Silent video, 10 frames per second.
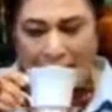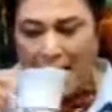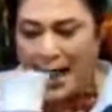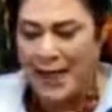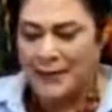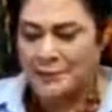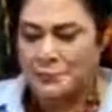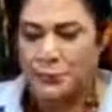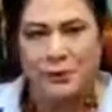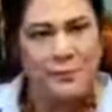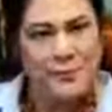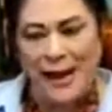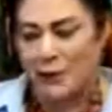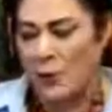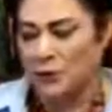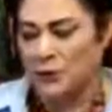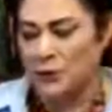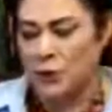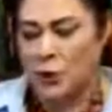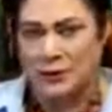and put it back on the
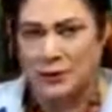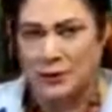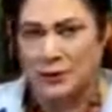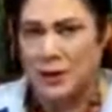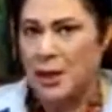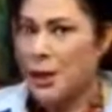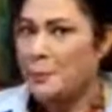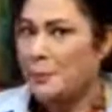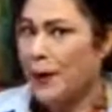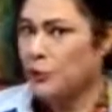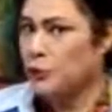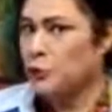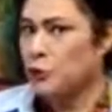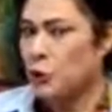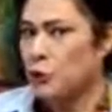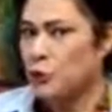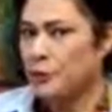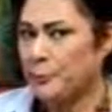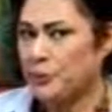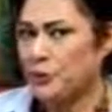saucer. But to show you
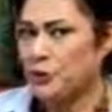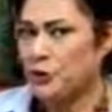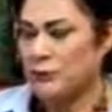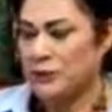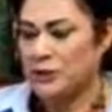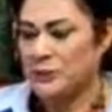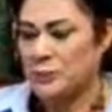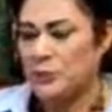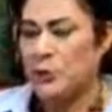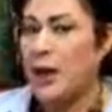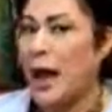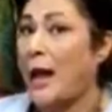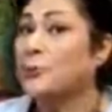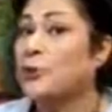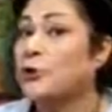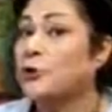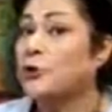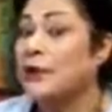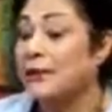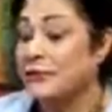the position of the spoon, I'm going to
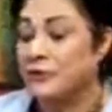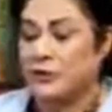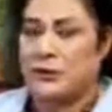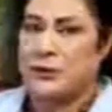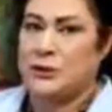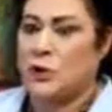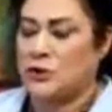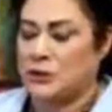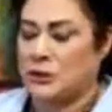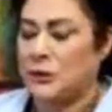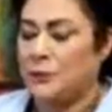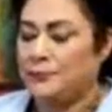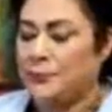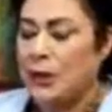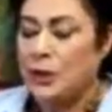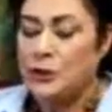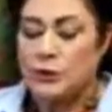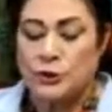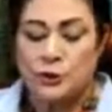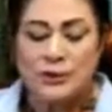lift this saucer.
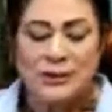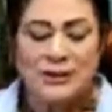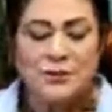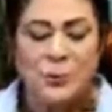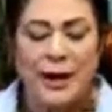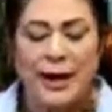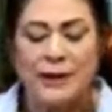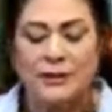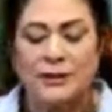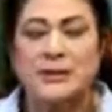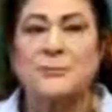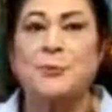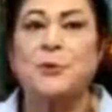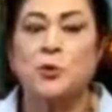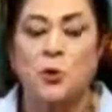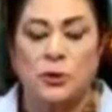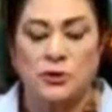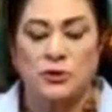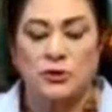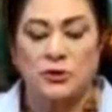So this is where the spoon
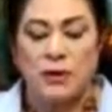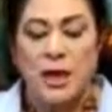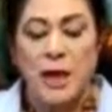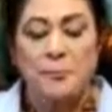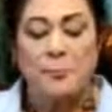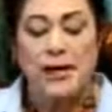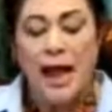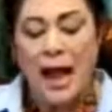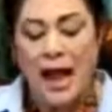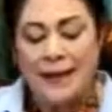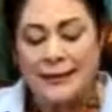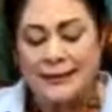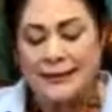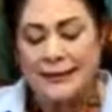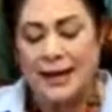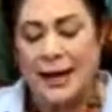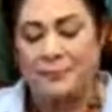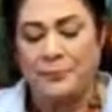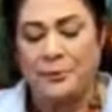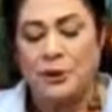goes. Behind the
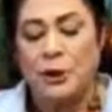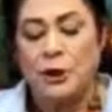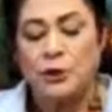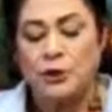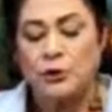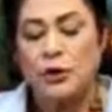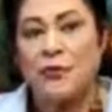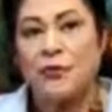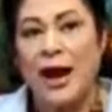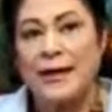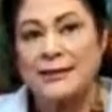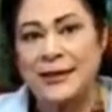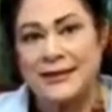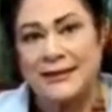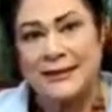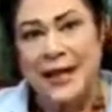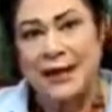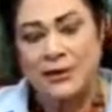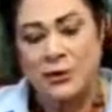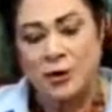cup, to the right hand
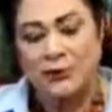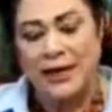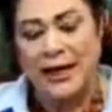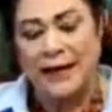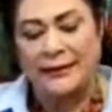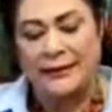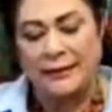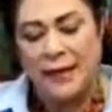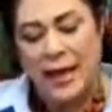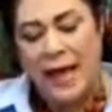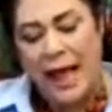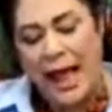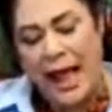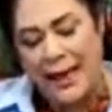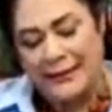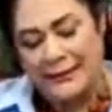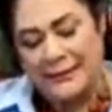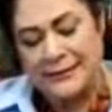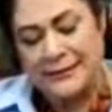side of the handle, and